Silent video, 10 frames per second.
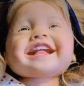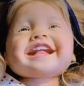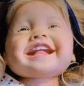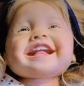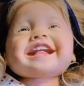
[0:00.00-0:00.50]

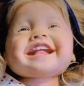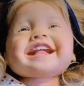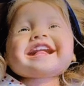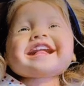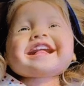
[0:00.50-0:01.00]

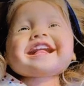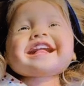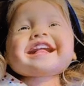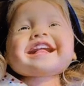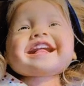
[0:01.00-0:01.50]

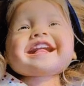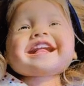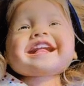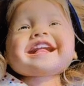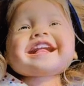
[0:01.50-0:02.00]
(silence)